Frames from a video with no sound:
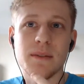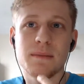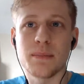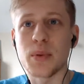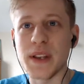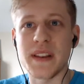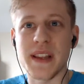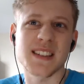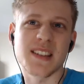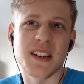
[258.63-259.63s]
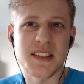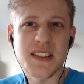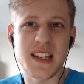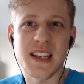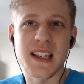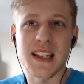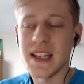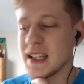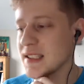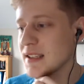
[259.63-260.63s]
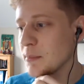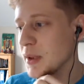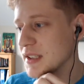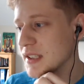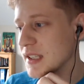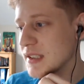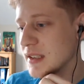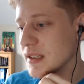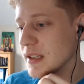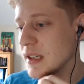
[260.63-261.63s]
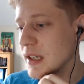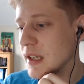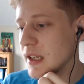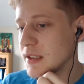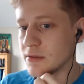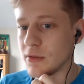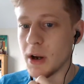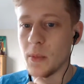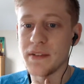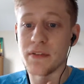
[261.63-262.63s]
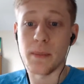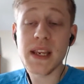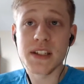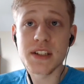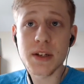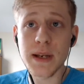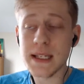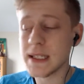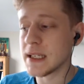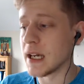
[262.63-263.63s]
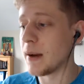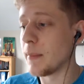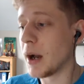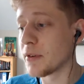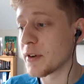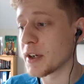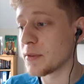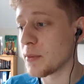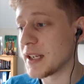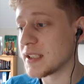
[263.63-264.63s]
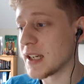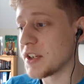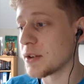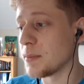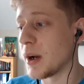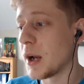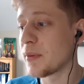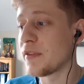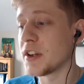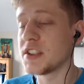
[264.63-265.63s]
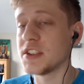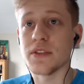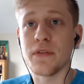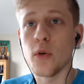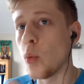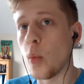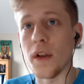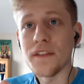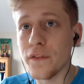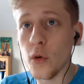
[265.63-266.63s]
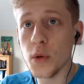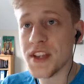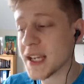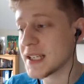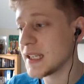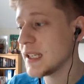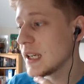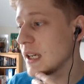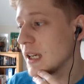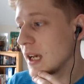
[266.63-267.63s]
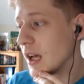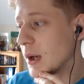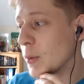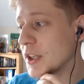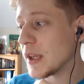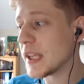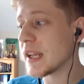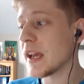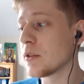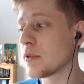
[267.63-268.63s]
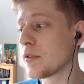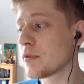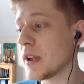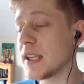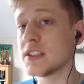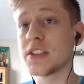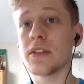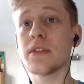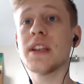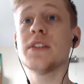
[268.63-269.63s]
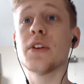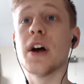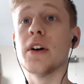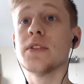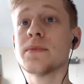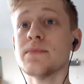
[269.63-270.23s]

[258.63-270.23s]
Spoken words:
breathing exercises in its simplicity is the right way for me to do it. I'm not very good with meditation, but I prefer to use the 4-1-4 technique, where you inhale in your nose